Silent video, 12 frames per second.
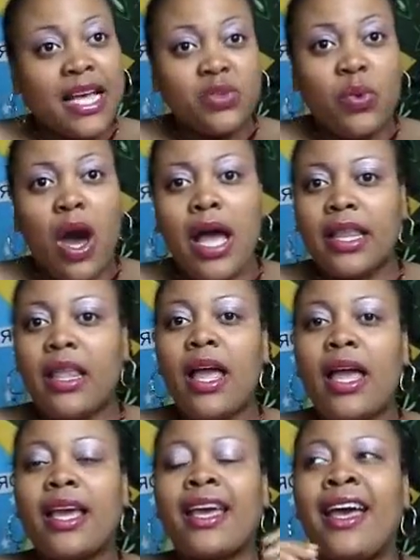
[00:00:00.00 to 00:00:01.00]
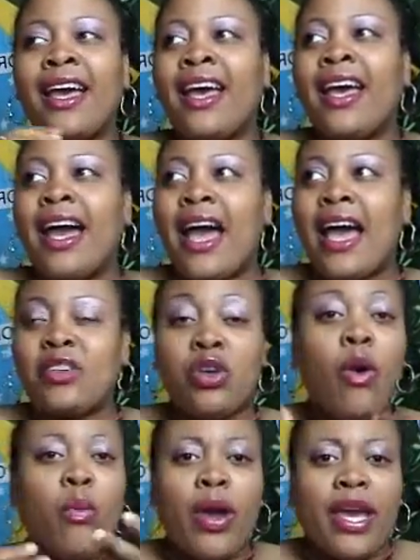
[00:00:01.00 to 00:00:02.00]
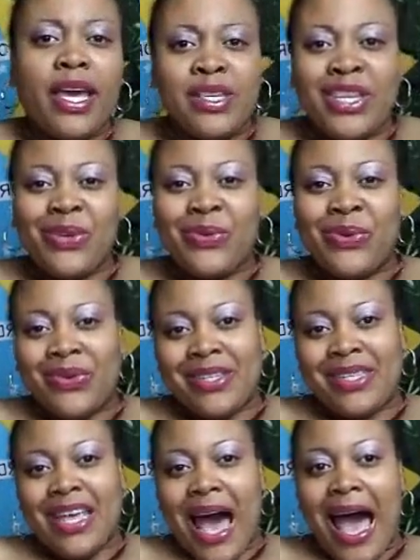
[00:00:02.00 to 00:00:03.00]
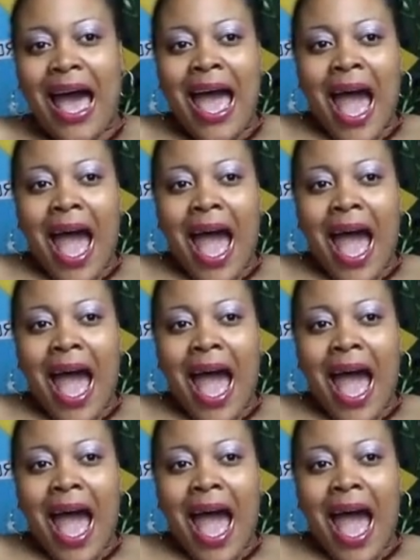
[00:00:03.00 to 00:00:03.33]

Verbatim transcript: that's what I'd like. So I'm working towards that.